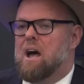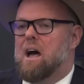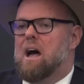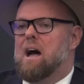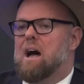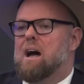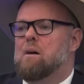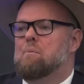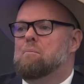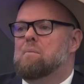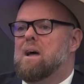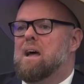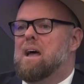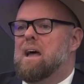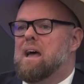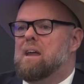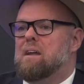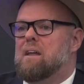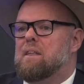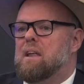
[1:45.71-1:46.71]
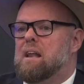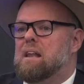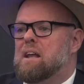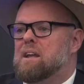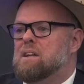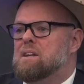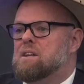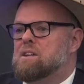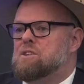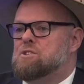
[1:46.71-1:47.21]
And I think
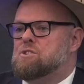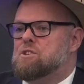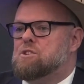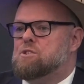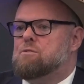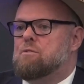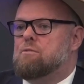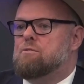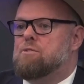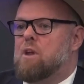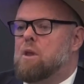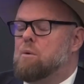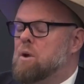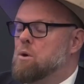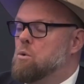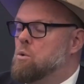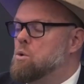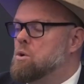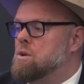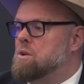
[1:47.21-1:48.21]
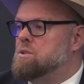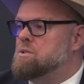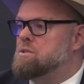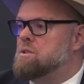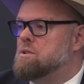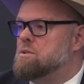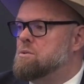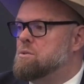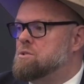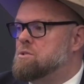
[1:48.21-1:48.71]
London is just following
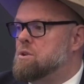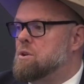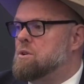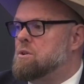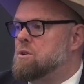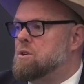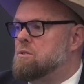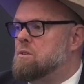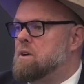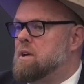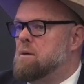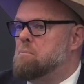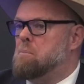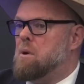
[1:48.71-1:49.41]
orders to a certain degree.